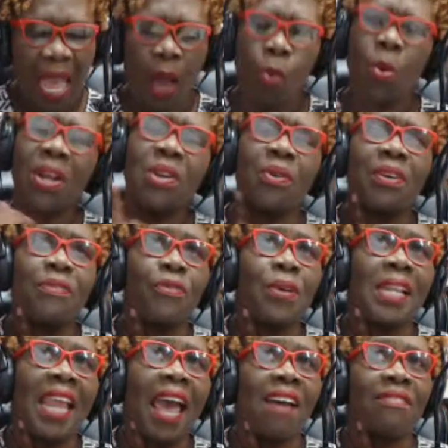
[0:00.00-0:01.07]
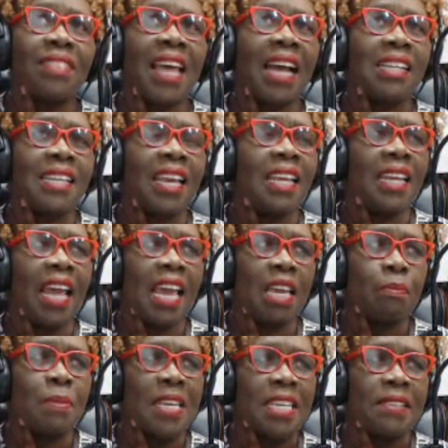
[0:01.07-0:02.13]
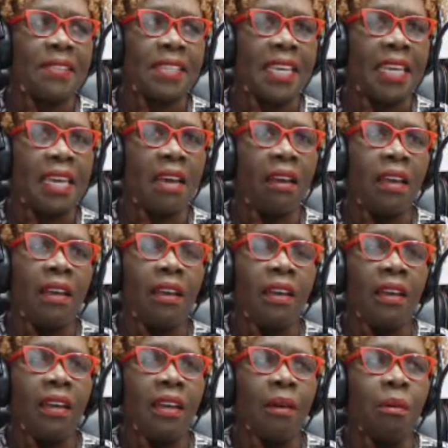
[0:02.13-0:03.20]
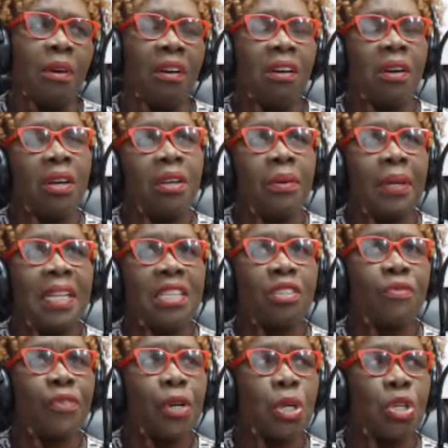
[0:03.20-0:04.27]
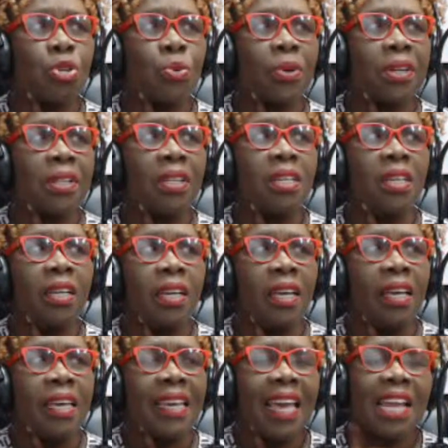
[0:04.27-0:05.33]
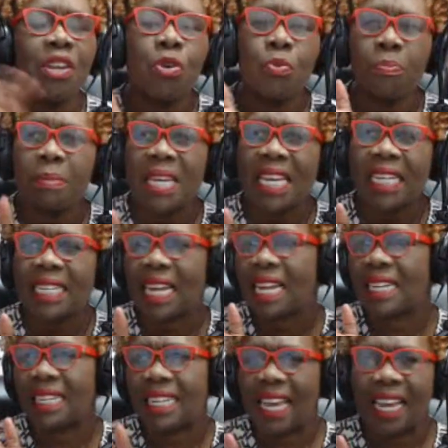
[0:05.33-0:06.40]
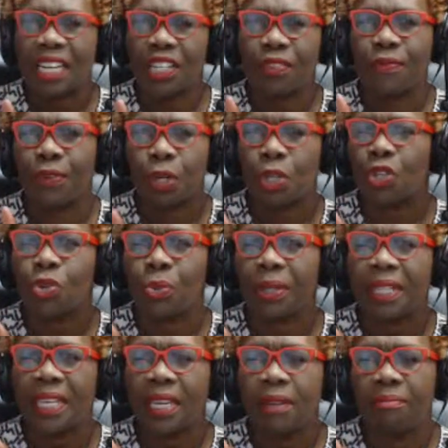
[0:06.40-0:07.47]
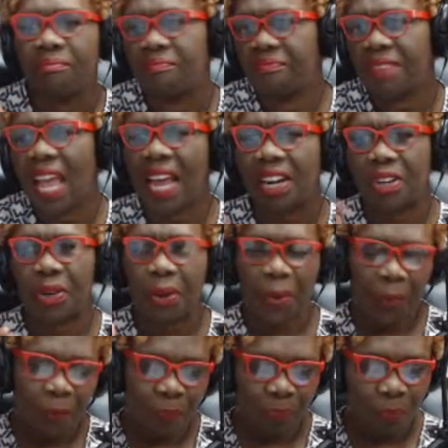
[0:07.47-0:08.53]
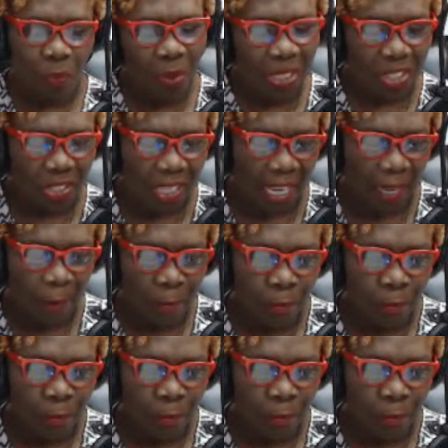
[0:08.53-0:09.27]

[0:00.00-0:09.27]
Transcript: Wonder if we'll have that in ABC. But it's virtual. Can you meet and date virtually? I don't know. We'll see.